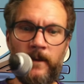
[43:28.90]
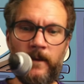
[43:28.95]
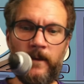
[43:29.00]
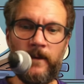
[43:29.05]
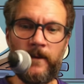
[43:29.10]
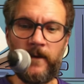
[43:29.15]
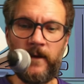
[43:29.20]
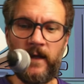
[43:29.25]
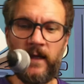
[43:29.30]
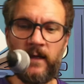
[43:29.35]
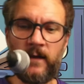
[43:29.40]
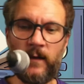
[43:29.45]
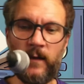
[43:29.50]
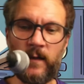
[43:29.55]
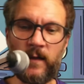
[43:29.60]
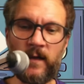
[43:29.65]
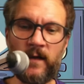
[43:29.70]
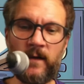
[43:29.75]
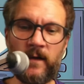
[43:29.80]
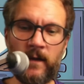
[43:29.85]
that
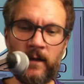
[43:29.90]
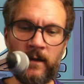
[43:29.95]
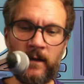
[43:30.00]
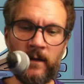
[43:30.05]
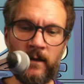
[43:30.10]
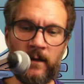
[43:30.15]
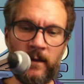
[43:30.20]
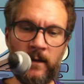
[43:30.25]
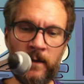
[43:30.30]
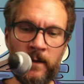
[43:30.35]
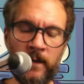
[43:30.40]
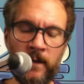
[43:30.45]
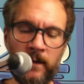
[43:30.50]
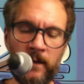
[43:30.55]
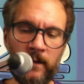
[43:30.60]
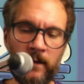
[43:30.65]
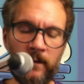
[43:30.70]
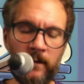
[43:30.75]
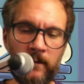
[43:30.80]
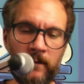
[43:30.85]
are
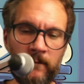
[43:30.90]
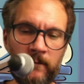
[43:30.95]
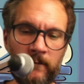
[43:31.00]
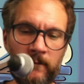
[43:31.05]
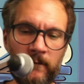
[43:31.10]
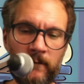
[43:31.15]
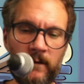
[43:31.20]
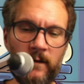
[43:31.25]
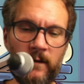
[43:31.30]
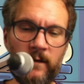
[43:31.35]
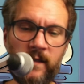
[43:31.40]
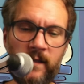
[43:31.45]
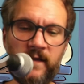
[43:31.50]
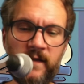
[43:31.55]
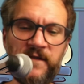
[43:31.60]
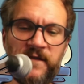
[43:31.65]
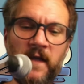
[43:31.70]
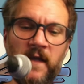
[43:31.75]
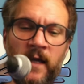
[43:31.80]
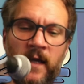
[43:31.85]
good
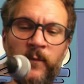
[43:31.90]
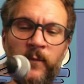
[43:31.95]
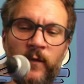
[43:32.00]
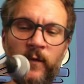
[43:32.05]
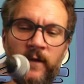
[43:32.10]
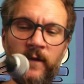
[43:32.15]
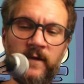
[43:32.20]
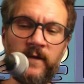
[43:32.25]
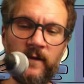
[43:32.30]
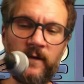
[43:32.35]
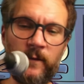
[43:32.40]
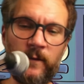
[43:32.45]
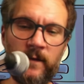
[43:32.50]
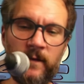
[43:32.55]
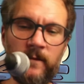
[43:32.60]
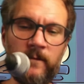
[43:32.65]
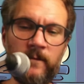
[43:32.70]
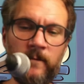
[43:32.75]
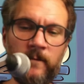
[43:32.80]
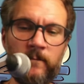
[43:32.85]
examples
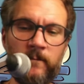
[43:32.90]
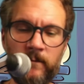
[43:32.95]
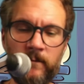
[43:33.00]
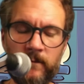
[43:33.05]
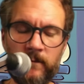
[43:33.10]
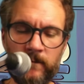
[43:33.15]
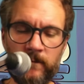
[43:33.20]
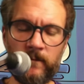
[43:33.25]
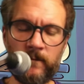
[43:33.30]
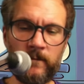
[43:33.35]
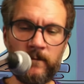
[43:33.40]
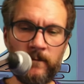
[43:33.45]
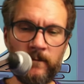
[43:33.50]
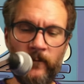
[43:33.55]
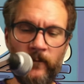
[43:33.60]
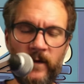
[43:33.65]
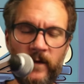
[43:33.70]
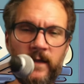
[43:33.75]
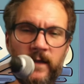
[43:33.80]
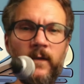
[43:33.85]
or
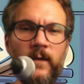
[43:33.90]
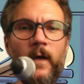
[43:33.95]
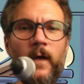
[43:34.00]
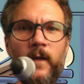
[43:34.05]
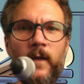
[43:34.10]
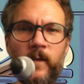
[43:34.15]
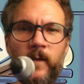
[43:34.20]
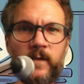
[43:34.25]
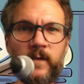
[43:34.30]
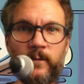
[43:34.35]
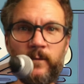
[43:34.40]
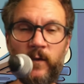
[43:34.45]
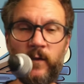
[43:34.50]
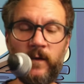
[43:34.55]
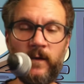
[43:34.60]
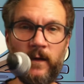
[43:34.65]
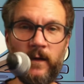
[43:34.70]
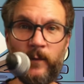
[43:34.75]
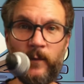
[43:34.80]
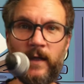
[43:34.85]
very
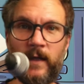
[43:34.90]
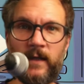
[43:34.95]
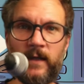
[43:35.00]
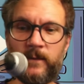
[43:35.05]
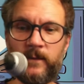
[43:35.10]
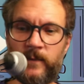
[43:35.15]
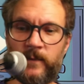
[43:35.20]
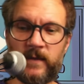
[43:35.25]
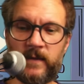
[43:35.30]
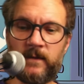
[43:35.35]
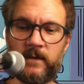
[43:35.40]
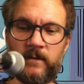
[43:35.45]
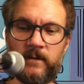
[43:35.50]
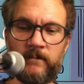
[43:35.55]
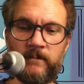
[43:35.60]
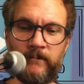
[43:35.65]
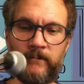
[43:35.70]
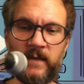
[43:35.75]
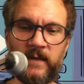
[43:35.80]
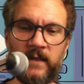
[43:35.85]
knowledgeable about
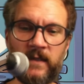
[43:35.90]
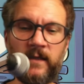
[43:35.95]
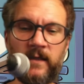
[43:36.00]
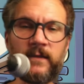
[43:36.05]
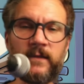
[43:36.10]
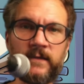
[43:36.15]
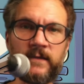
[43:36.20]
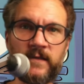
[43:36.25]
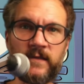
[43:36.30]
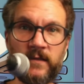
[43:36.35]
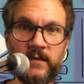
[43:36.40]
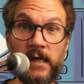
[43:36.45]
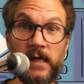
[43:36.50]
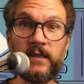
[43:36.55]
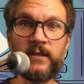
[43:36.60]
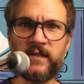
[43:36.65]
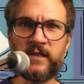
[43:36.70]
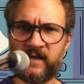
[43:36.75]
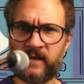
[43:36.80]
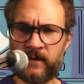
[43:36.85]
particular
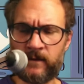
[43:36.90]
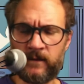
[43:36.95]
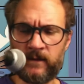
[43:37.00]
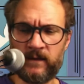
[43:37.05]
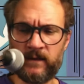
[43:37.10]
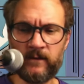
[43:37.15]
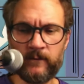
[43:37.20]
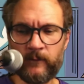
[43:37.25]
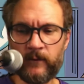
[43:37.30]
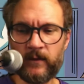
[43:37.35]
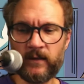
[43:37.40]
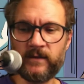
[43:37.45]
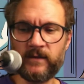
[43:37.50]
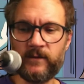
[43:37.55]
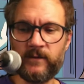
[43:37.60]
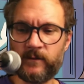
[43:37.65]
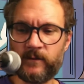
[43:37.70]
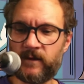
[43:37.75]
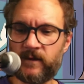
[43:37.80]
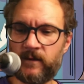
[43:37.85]
strategies that you want to
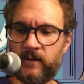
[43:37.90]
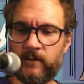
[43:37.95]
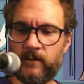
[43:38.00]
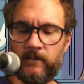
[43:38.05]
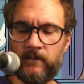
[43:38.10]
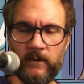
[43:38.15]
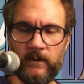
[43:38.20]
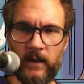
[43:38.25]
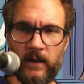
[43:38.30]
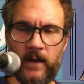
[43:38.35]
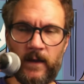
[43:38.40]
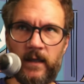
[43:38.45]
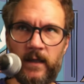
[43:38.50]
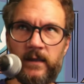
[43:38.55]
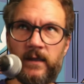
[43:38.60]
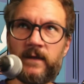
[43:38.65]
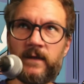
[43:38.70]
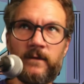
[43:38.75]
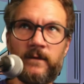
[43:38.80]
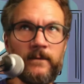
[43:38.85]
use. And then
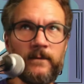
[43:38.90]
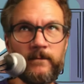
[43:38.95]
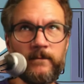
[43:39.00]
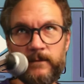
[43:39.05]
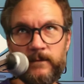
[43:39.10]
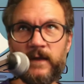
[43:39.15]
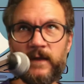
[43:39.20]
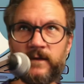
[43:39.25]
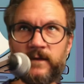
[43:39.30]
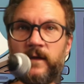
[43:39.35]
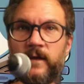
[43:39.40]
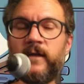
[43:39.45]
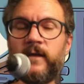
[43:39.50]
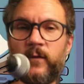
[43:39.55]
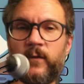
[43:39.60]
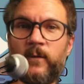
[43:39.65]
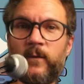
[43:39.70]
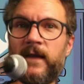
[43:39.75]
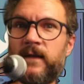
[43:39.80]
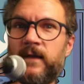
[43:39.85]
not that's also a
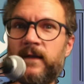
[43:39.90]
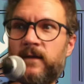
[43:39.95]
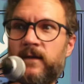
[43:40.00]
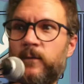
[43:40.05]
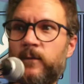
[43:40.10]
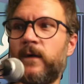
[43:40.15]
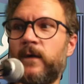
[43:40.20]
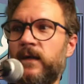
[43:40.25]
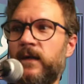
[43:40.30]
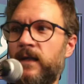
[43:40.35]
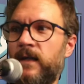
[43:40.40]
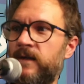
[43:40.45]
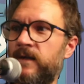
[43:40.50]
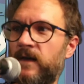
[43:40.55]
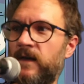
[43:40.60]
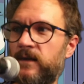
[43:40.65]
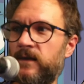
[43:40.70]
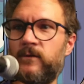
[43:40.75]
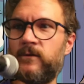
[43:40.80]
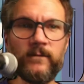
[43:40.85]
way to organize
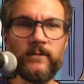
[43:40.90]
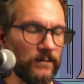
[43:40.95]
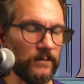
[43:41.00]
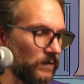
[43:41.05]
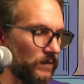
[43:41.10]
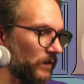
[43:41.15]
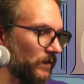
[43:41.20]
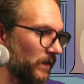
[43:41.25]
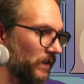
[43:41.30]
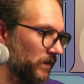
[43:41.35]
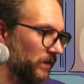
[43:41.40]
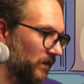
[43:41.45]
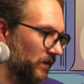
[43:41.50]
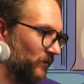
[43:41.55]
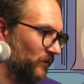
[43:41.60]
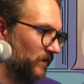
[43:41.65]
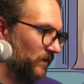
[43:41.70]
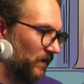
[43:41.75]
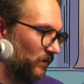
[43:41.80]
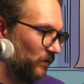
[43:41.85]
how you, you know, how you
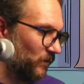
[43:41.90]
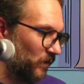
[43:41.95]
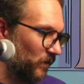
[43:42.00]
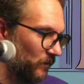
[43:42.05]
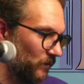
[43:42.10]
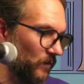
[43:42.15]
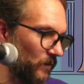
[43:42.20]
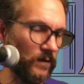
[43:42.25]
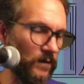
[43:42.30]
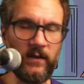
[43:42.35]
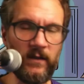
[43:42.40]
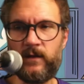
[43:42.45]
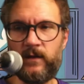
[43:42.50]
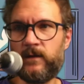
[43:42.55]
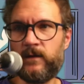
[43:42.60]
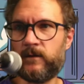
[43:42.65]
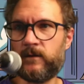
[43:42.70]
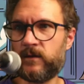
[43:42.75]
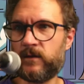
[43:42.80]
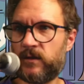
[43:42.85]
imitate people.
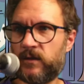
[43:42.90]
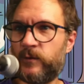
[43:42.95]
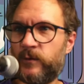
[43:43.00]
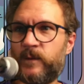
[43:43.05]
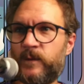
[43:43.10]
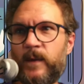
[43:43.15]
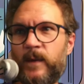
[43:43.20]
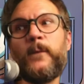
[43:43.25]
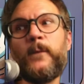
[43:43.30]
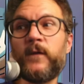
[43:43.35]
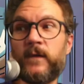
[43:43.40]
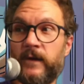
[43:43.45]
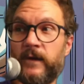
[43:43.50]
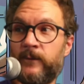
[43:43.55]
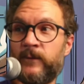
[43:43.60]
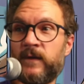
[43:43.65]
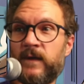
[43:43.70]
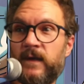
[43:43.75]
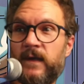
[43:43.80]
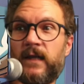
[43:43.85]
Choose people to
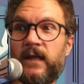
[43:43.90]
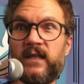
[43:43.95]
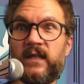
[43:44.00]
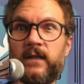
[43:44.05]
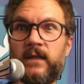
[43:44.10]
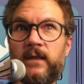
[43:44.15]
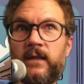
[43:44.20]
imitate